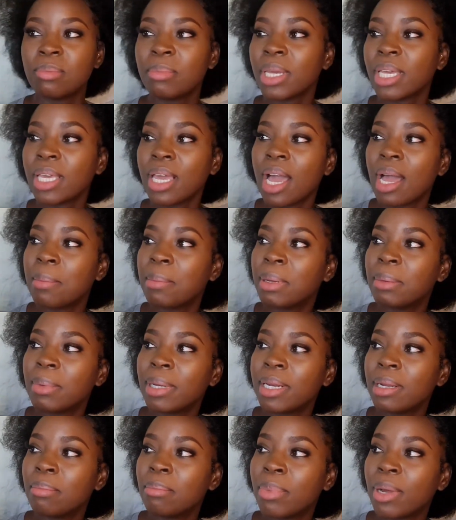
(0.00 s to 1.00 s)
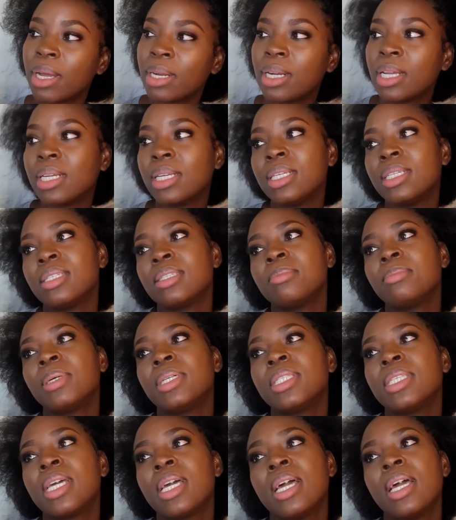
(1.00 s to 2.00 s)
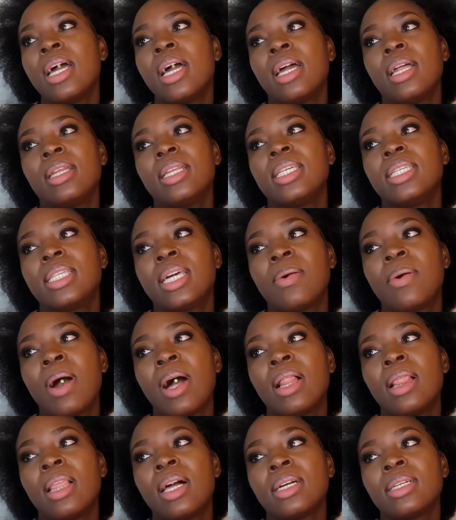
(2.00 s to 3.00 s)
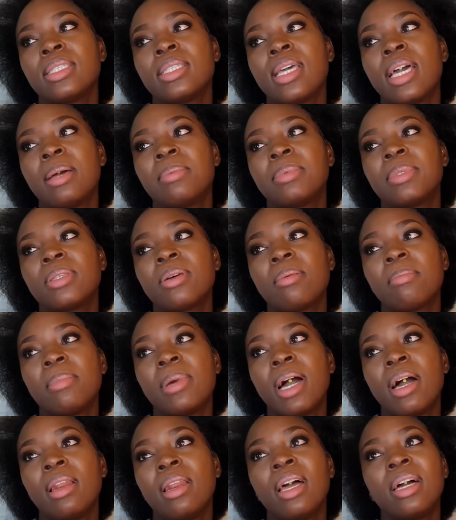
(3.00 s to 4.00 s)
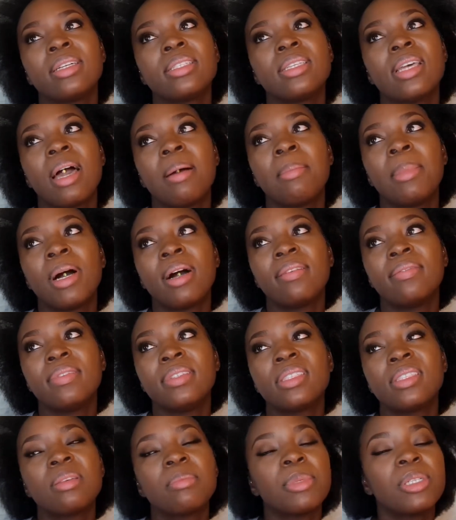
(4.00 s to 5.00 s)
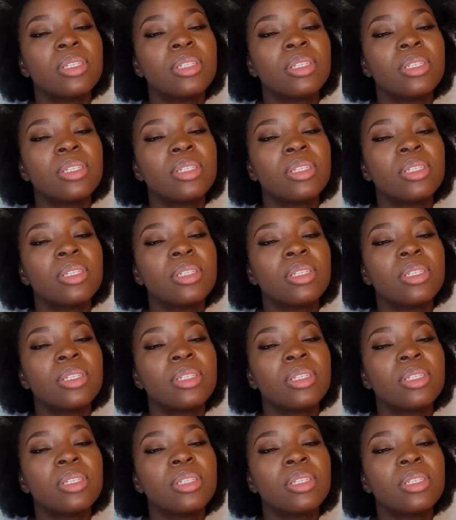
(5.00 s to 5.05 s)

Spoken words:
Me can't remember the brand of this, but this time a long time I have it, so me